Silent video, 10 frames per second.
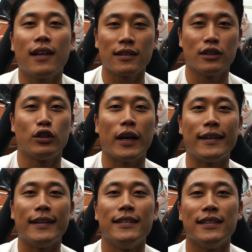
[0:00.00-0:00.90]
Datsun
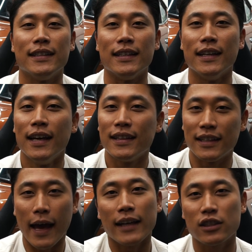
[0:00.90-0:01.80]
280Z,
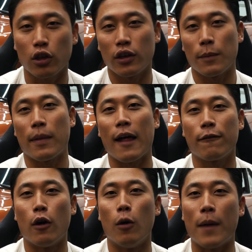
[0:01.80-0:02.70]
the SRD
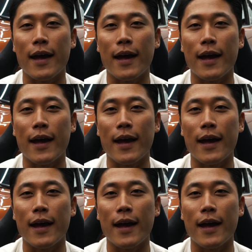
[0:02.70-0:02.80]
platform,